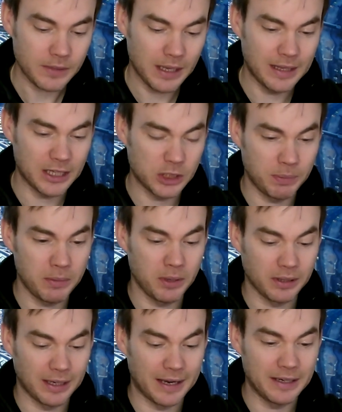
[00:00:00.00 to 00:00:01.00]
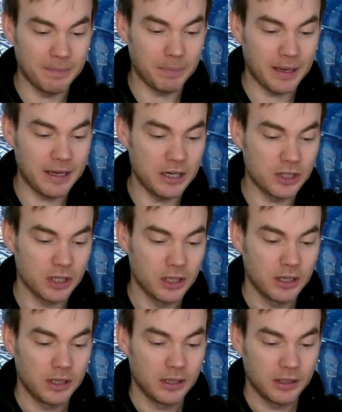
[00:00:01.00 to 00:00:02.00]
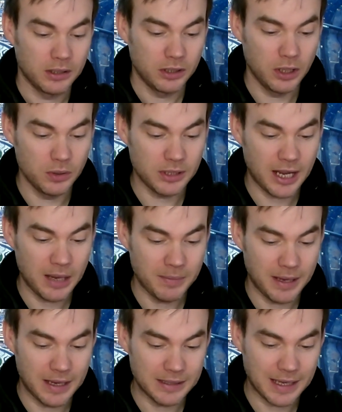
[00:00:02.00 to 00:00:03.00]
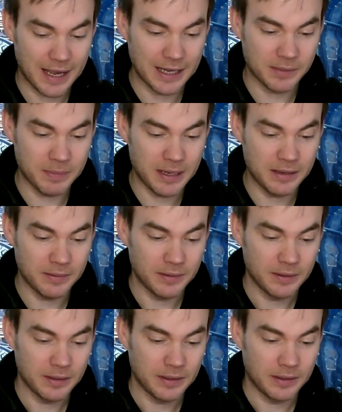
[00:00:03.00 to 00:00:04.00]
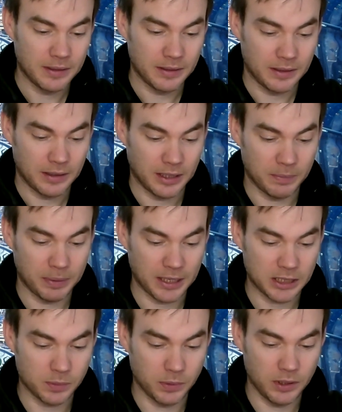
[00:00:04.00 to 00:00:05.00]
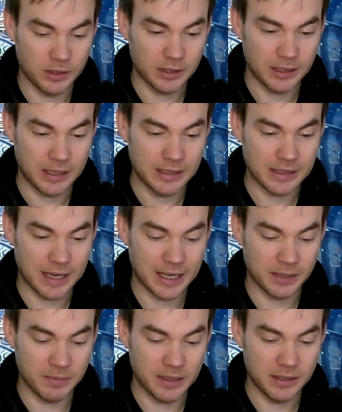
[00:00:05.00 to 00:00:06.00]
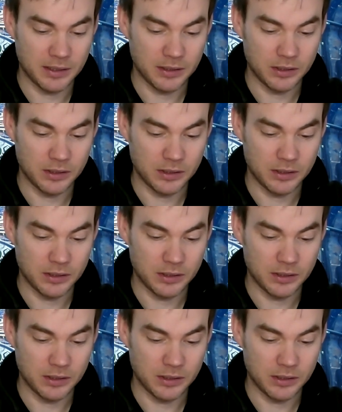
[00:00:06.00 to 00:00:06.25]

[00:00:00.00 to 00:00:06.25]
and that should bring me on the landing page. Username is admin. The password is admin01.